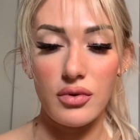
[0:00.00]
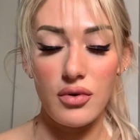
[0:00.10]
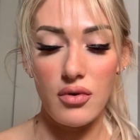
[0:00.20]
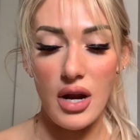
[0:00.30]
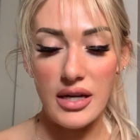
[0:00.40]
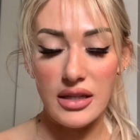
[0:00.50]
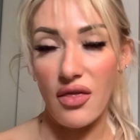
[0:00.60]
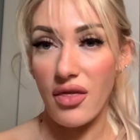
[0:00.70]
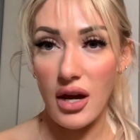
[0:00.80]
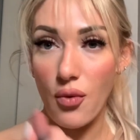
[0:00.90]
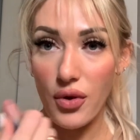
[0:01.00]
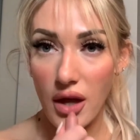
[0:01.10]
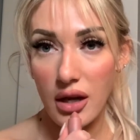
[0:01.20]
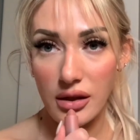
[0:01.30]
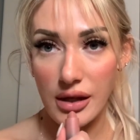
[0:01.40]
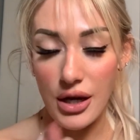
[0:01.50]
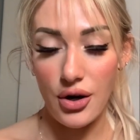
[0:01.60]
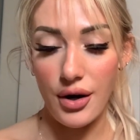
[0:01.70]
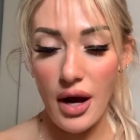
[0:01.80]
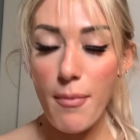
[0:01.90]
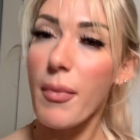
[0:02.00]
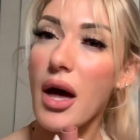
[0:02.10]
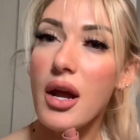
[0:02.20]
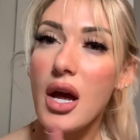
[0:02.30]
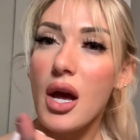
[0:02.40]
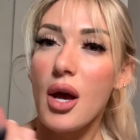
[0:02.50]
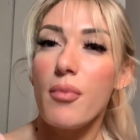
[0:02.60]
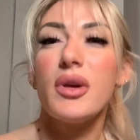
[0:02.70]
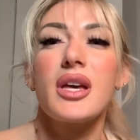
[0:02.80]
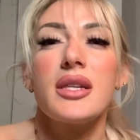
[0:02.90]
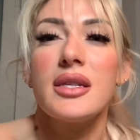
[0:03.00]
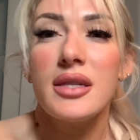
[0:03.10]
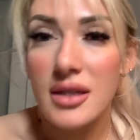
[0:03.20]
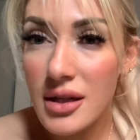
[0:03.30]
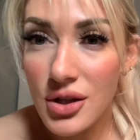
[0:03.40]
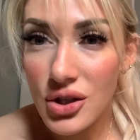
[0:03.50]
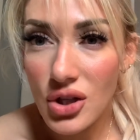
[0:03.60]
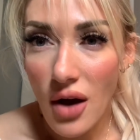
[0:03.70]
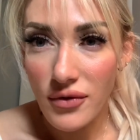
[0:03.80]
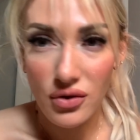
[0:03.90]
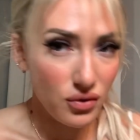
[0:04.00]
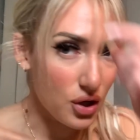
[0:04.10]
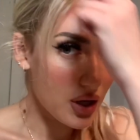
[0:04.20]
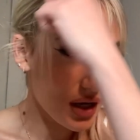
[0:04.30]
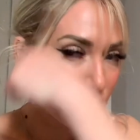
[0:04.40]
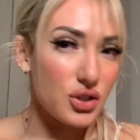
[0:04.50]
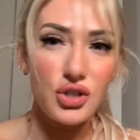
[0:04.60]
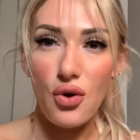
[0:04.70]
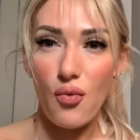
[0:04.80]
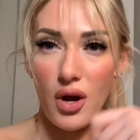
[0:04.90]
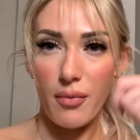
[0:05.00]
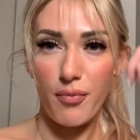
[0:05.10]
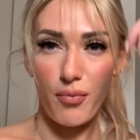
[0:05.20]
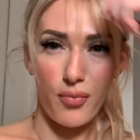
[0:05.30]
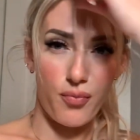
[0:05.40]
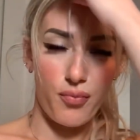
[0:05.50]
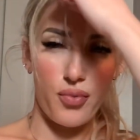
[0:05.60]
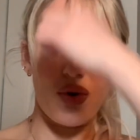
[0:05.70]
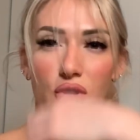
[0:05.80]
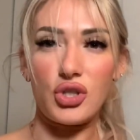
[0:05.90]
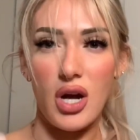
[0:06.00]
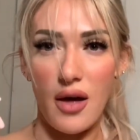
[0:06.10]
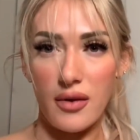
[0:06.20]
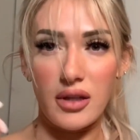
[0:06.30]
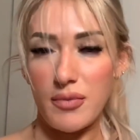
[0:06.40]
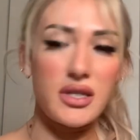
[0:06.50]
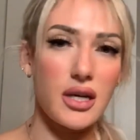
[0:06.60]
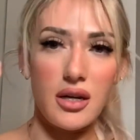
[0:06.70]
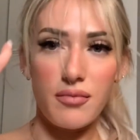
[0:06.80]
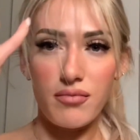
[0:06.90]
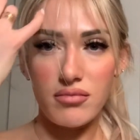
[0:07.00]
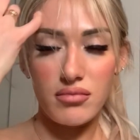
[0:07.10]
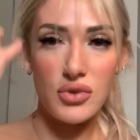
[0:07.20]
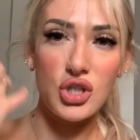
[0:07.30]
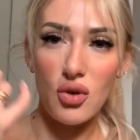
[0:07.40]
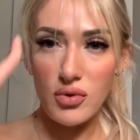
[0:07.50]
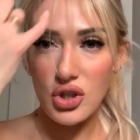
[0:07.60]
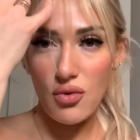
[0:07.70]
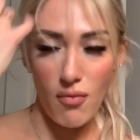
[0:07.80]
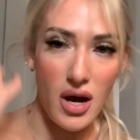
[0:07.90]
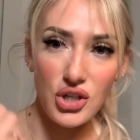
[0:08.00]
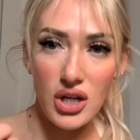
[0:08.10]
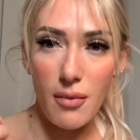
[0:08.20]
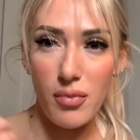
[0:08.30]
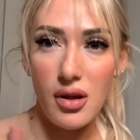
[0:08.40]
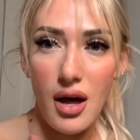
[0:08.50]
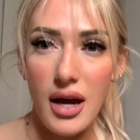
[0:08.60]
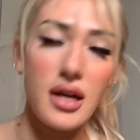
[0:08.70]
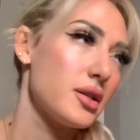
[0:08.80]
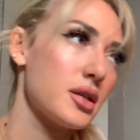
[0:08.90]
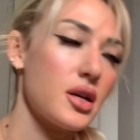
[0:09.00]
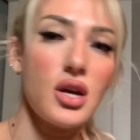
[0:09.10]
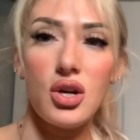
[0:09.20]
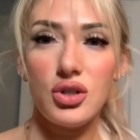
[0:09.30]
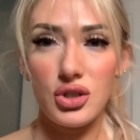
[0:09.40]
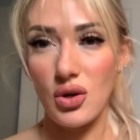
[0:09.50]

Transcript: nice and thick with it and layer it up. But because this is like a softer look, I just don't want to push on the lipstick too much and apply it too